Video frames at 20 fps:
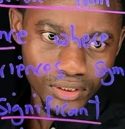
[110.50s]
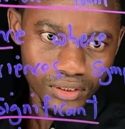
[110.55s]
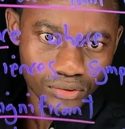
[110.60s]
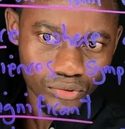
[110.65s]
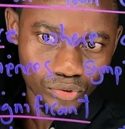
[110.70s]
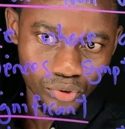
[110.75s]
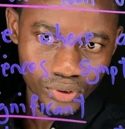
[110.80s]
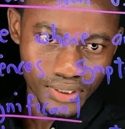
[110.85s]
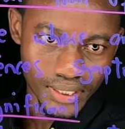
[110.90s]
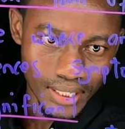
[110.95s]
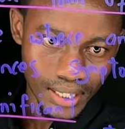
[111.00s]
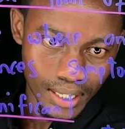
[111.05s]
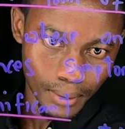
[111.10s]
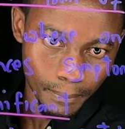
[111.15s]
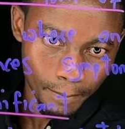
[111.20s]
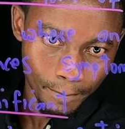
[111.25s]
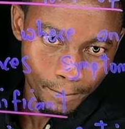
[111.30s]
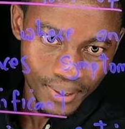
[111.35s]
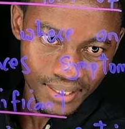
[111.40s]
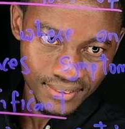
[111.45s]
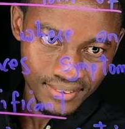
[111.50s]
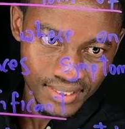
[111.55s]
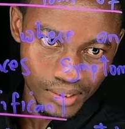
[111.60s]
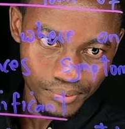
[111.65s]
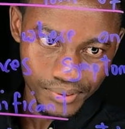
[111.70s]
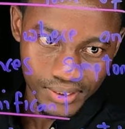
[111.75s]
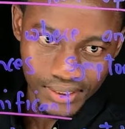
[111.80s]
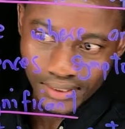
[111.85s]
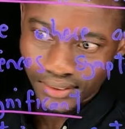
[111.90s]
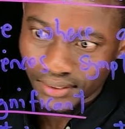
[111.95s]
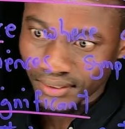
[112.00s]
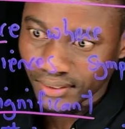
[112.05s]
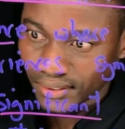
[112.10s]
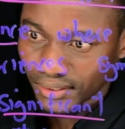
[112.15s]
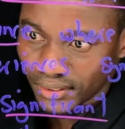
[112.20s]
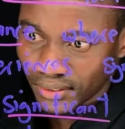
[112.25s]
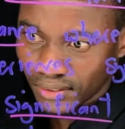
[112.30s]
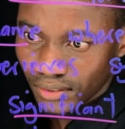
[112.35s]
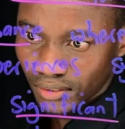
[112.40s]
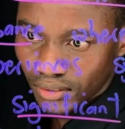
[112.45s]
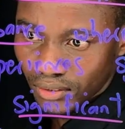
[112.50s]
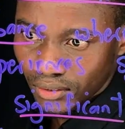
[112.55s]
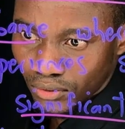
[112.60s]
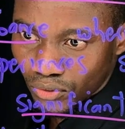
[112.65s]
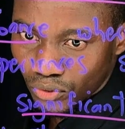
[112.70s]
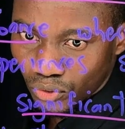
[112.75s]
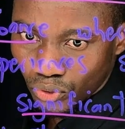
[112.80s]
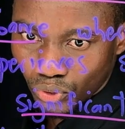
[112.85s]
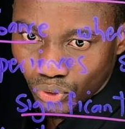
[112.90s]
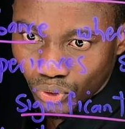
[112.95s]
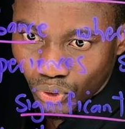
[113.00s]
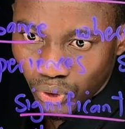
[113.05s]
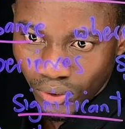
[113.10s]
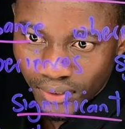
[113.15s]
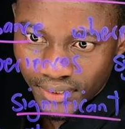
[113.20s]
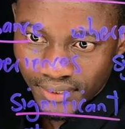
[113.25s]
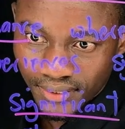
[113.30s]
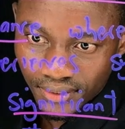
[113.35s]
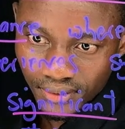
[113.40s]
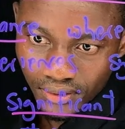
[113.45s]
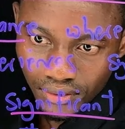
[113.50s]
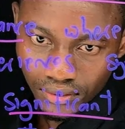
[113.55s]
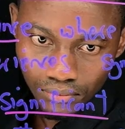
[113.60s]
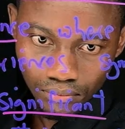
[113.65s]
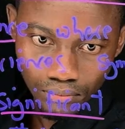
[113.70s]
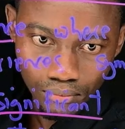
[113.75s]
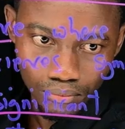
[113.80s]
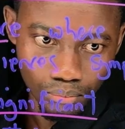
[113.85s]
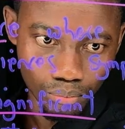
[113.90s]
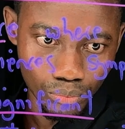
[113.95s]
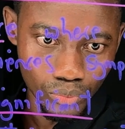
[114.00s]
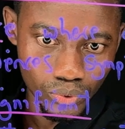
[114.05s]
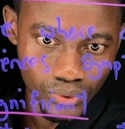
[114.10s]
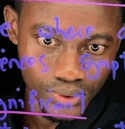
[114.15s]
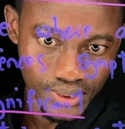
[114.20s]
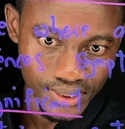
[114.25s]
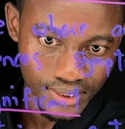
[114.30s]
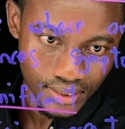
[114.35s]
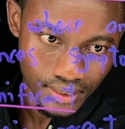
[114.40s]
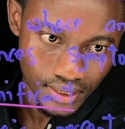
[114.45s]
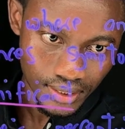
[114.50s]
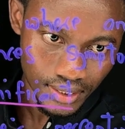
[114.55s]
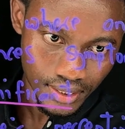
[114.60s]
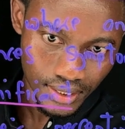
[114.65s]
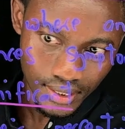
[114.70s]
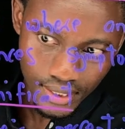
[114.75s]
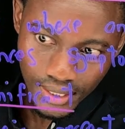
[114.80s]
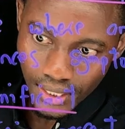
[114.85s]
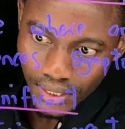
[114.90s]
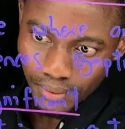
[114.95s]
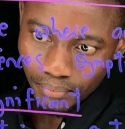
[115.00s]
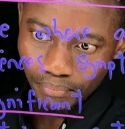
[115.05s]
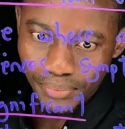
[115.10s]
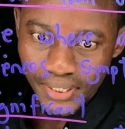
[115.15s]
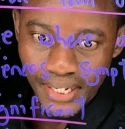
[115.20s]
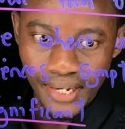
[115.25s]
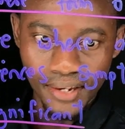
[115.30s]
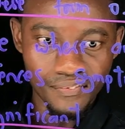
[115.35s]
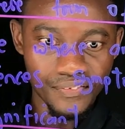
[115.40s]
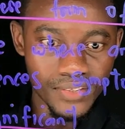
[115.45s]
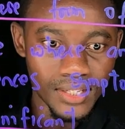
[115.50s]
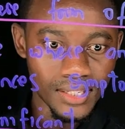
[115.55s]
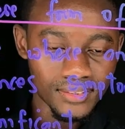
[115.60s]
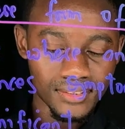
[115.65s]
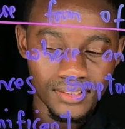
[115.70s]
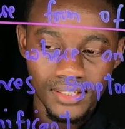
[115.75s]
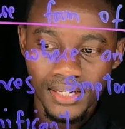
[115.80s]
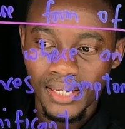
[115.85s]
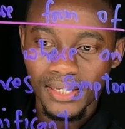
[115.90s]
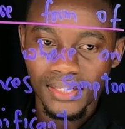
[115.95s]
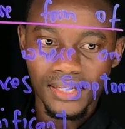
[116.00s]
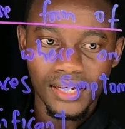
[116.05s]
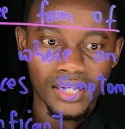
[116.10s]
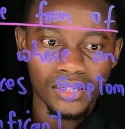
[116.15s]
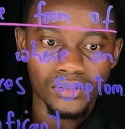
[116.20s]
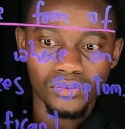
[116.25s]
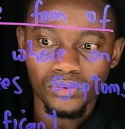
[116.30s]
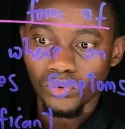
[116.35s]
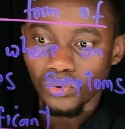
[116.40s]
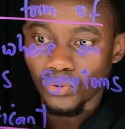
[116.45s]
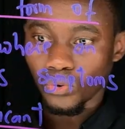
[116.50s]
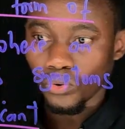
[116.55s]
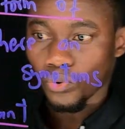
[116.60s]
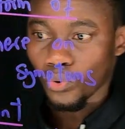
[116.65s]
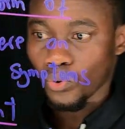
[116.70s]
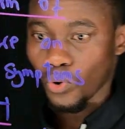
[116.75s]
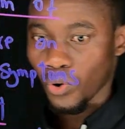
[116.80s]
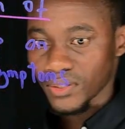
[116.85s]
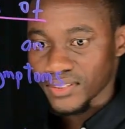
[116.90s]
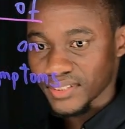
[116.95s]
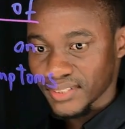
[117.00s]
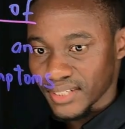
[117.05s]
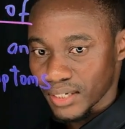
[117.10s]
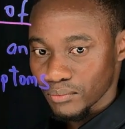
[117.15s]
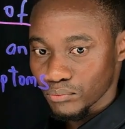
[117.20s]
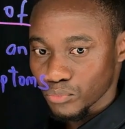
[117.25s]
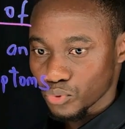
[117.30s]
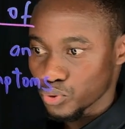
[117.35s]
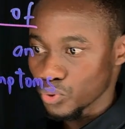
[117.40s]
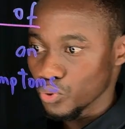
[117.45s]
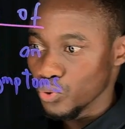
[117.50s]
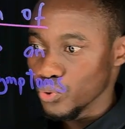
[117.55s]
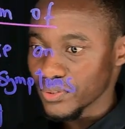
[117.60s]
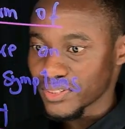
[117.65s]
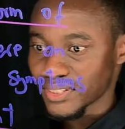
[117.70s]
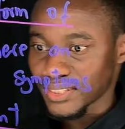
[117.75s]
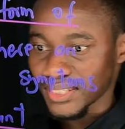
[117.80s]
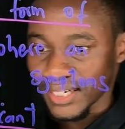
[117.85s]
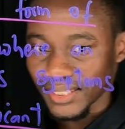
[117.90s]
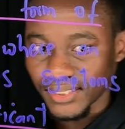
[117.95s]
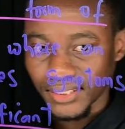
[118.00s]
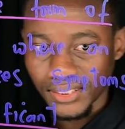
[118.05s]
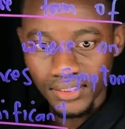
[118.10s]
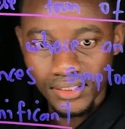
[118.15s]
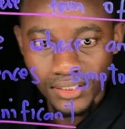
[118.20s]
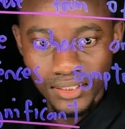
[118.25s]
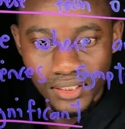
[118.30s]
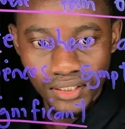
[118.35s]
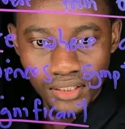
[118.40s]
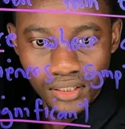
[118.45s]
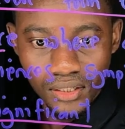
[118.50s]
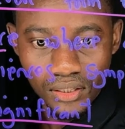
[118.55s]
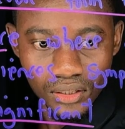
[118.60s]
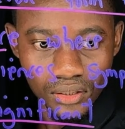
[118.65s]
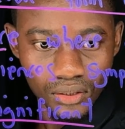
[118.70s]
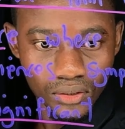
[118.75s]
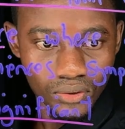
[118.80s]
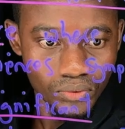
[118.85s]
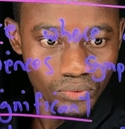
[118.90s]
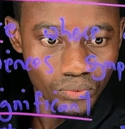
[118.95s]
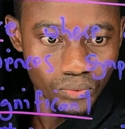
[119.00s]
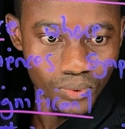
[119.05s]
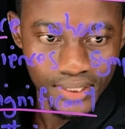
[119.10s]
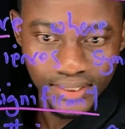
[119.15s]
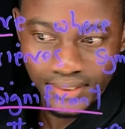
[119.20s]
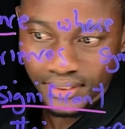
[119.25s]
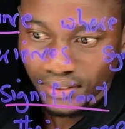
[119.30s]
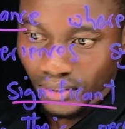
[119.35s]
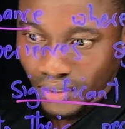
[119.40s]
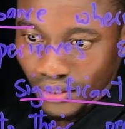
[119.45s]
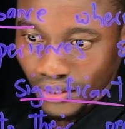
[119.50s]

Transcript: to their perceptions, thoughts, mood, behaviors, and can cause them to lose touch with